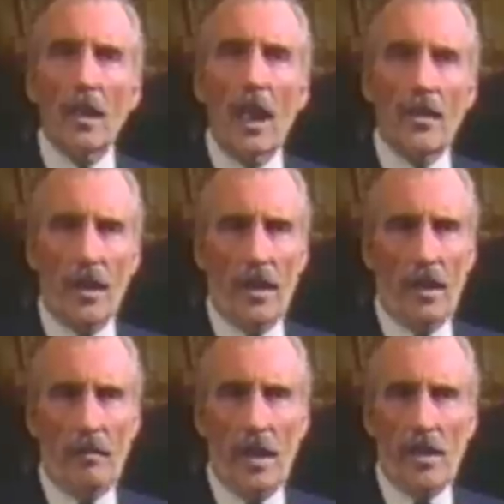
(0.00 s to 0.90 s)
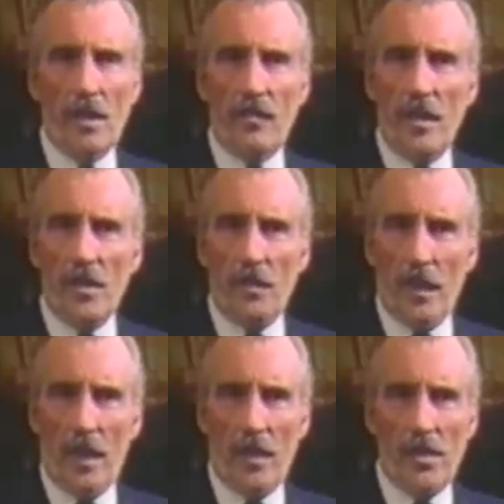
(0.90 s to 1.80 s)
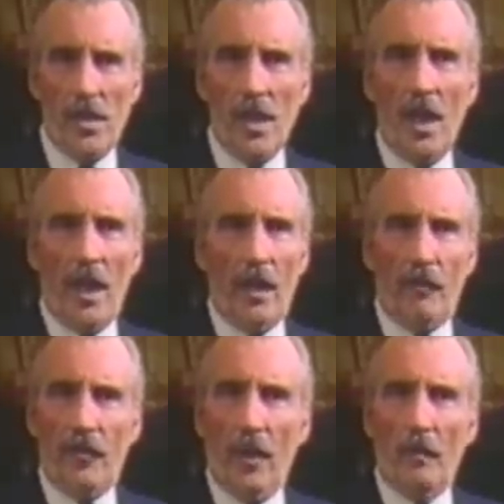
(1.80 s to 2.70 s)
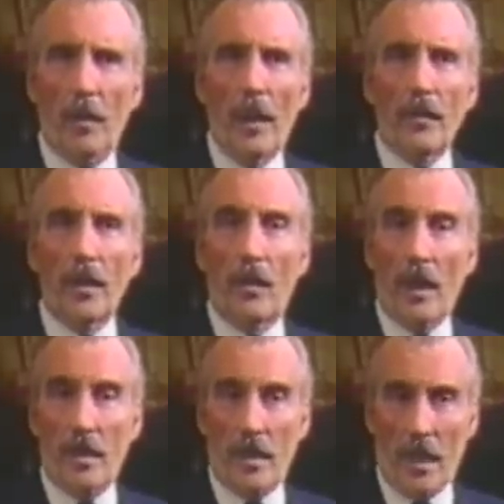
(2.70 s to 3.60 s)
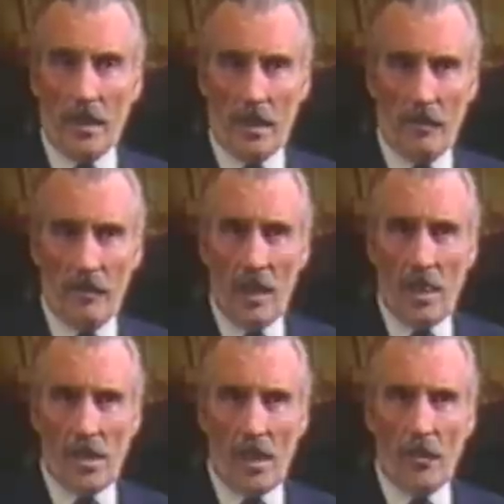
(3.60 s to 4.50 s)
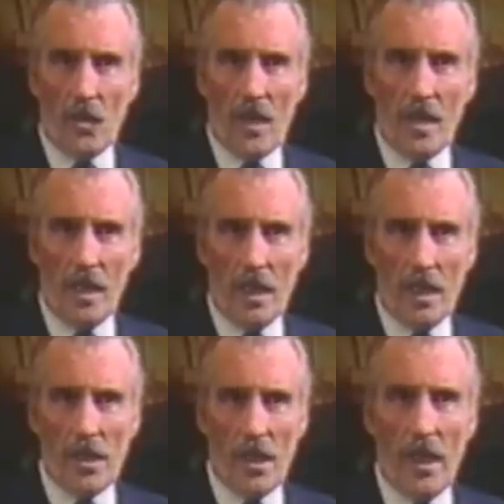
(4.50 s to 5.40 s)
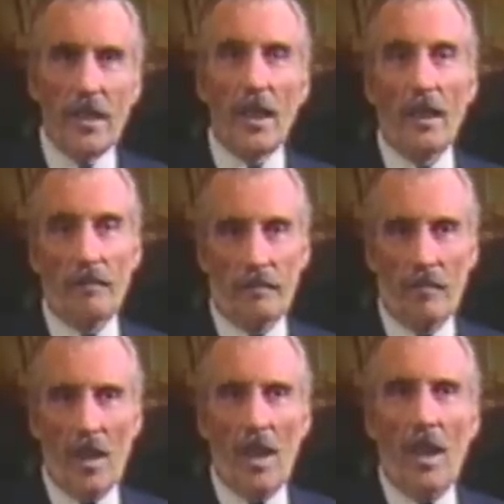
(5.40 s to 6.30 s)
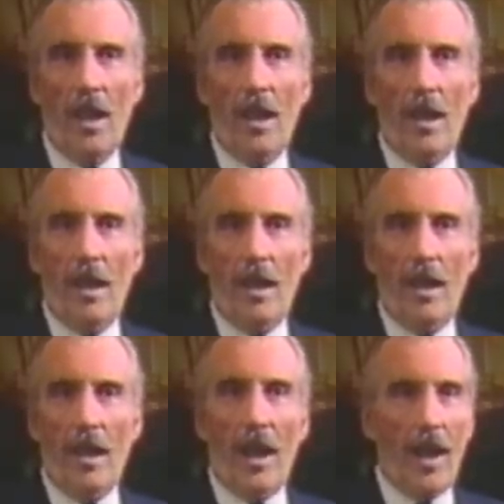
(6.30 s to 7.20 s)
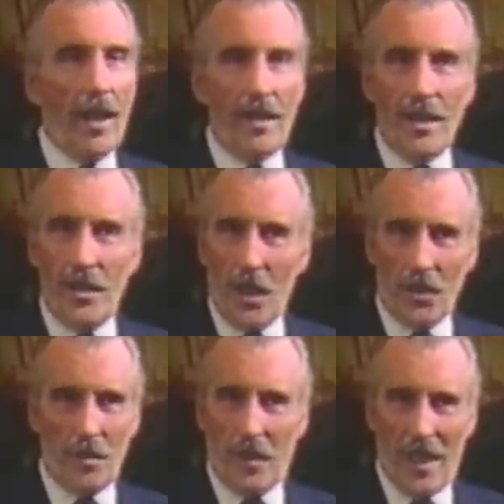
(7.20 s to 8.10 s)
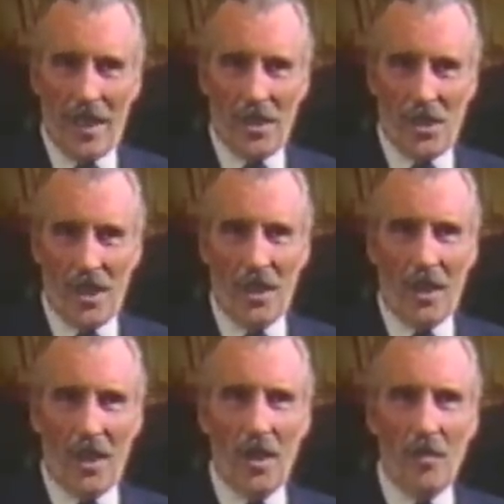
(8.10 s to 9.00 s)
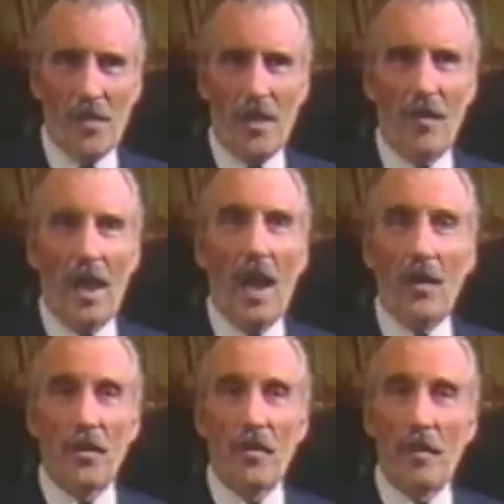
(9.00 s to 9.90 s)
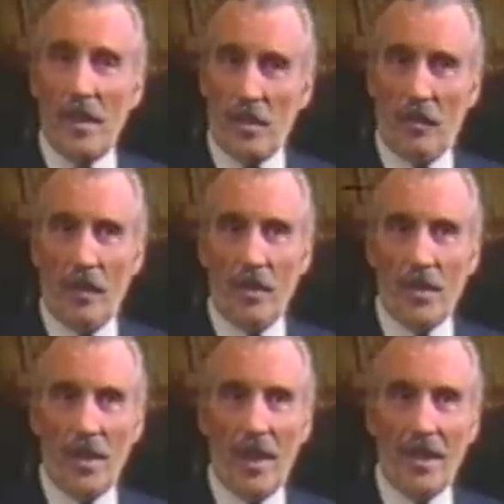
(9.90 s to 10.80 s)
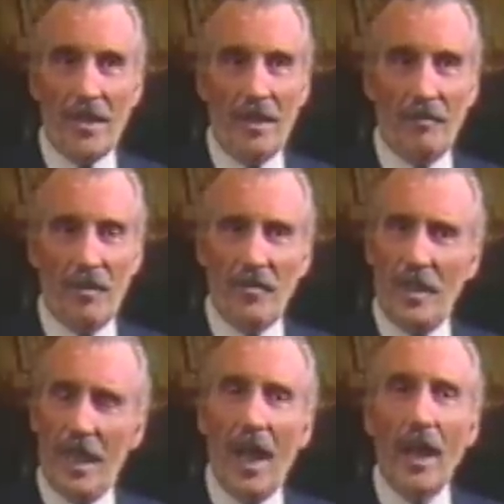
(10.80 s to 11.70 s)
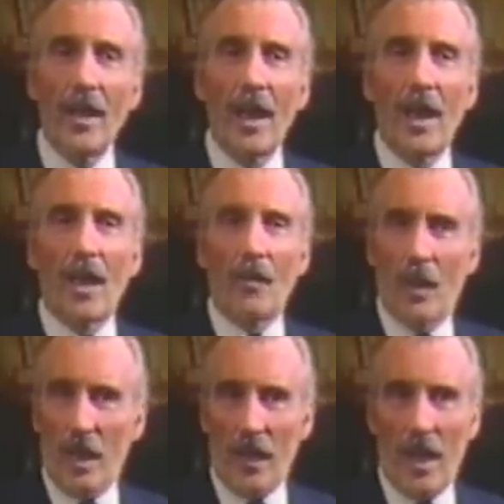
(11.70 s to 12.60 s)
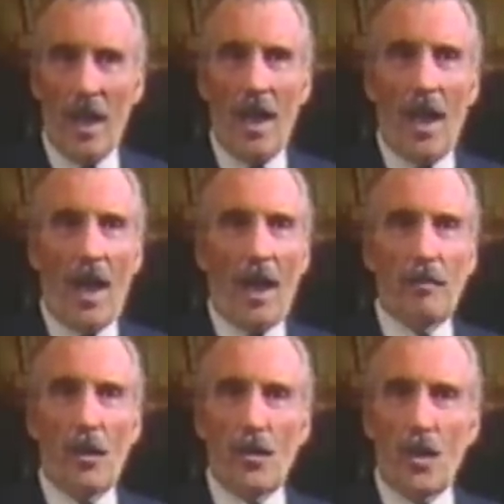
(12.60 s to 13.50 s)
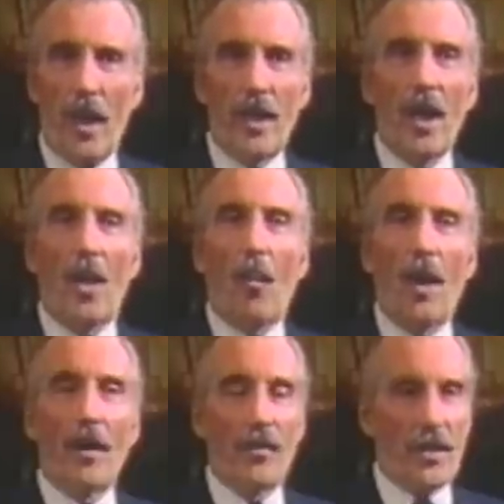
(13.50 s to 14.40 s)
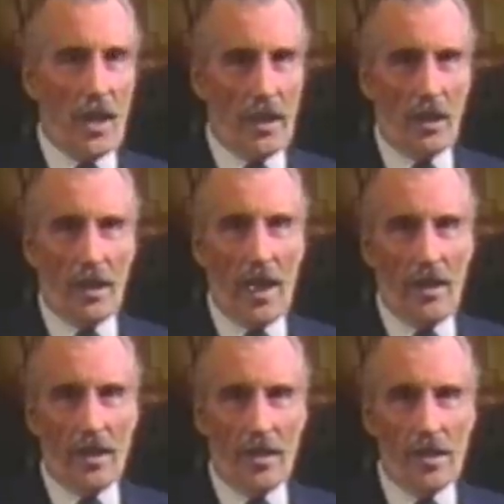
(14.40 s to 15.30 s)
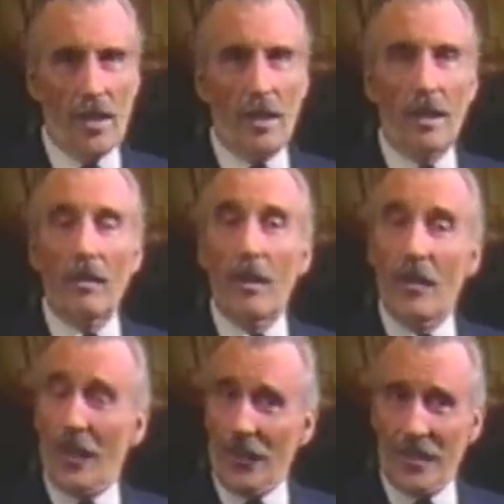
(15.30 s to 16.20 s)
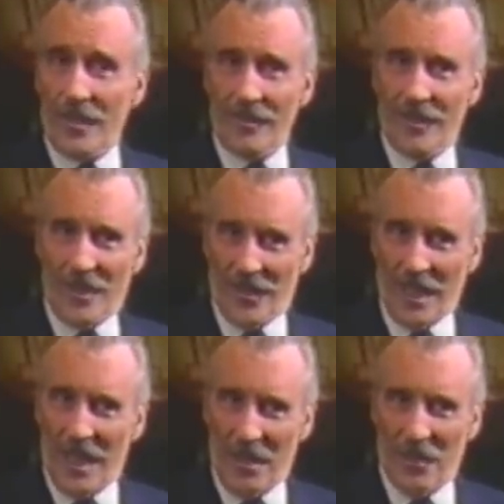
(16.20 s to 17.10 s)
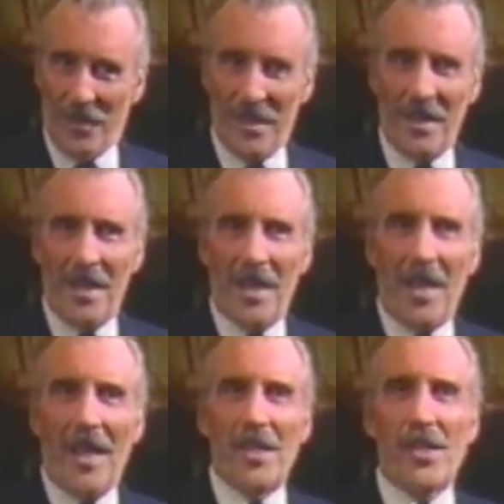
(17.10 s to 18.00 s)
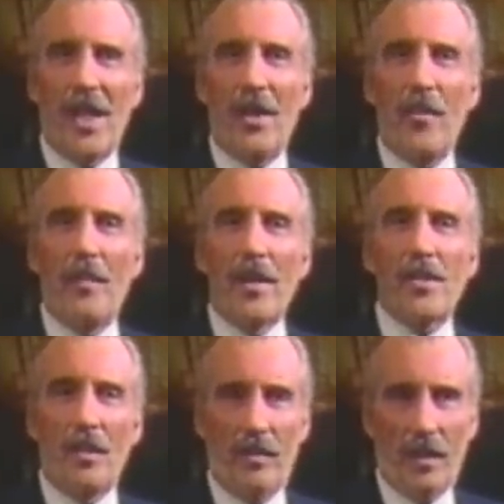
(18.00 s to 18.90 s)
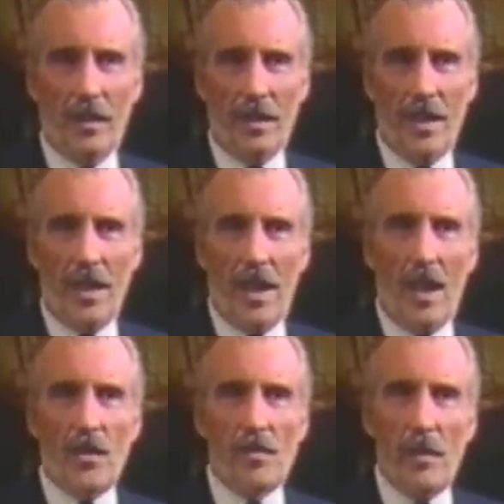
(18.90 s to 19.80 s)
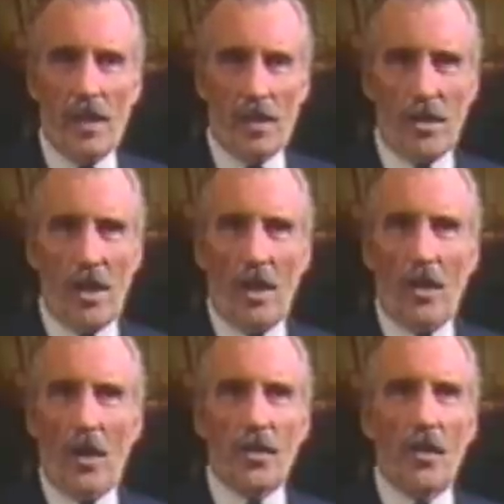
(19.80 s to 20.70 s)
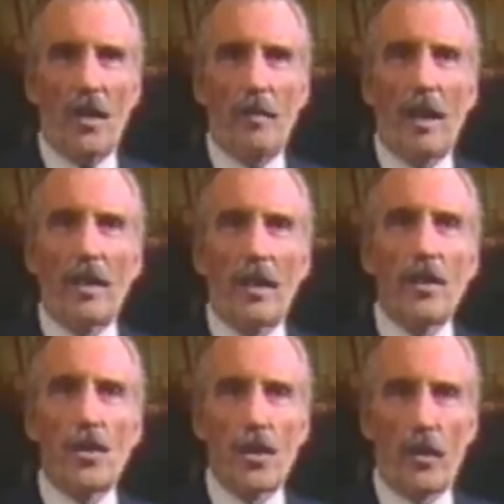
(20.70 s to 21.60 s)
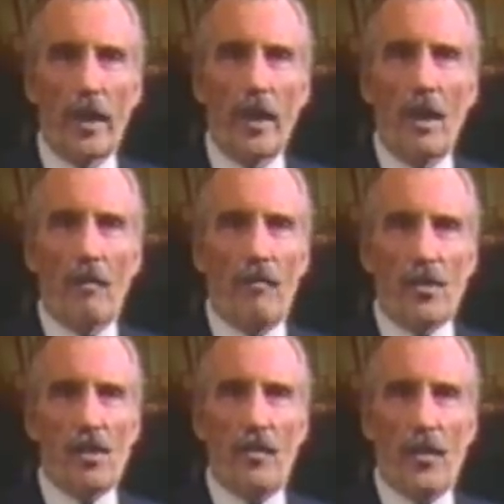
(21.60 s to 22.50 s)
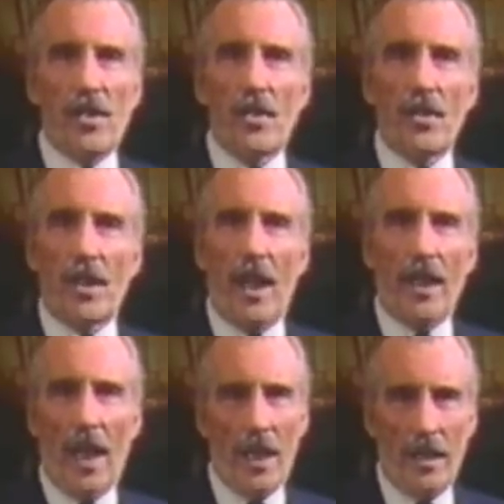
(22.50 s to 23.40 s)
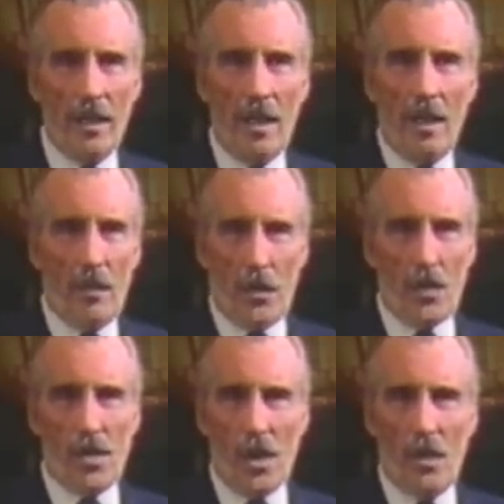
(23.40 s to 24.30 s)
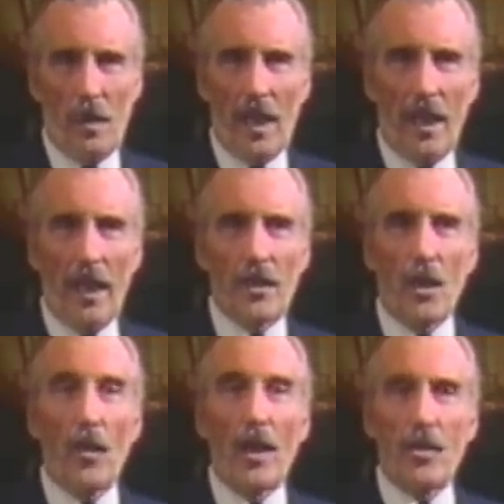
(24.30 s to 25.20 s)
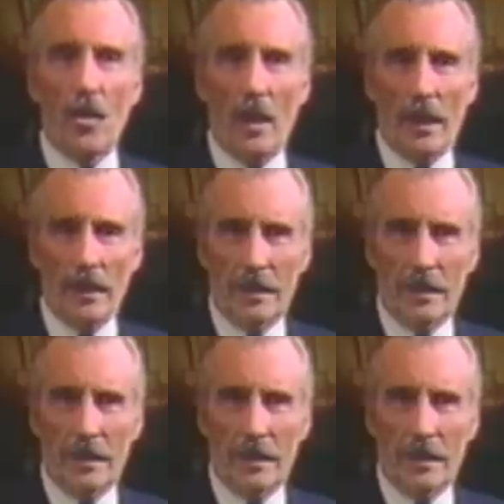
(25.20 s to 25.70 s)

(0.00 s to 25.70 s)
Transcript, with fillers: Londoner made his first appearance in a film about the great detective some 20 years later. I did not play Sherlock Holmes in The Hound of the Baskervilles in 1959. Rather, I portrayed one of the title characters, and not, not the Hound. As Sir Henry Baskerville, I was menaced not only by the legendary phosphorescent canine, but also by a tarantula.